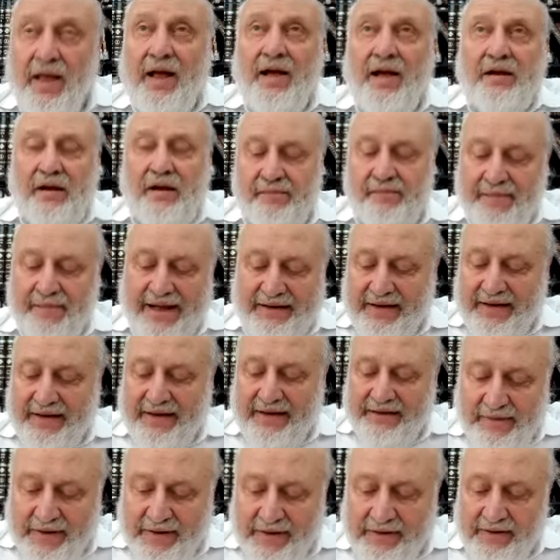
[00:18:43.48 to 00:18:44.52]
I'll come back to that in
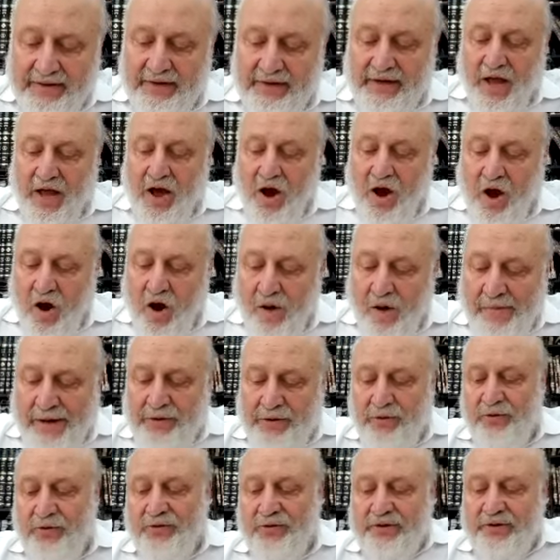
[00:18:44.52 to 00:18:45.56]
a minute. Omar
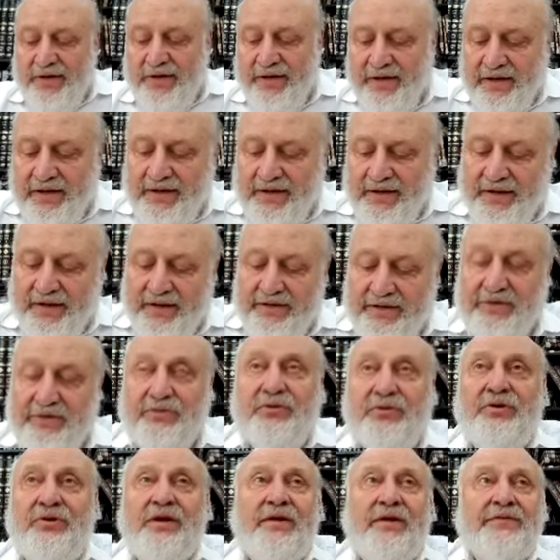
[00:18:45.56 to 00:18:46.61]
Ula, so
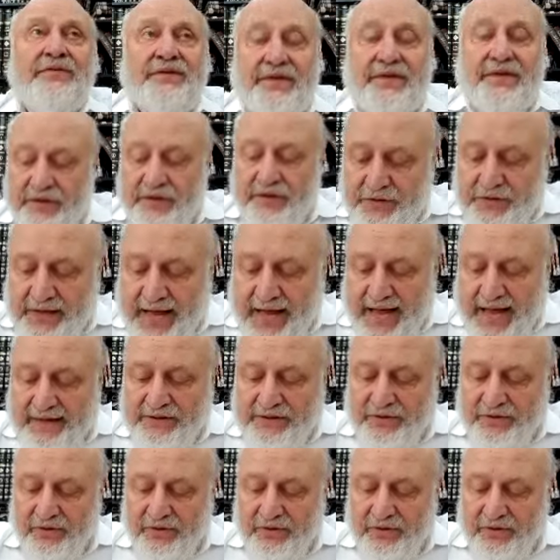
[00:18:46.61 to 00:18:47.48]
Ula gives an interesting answer.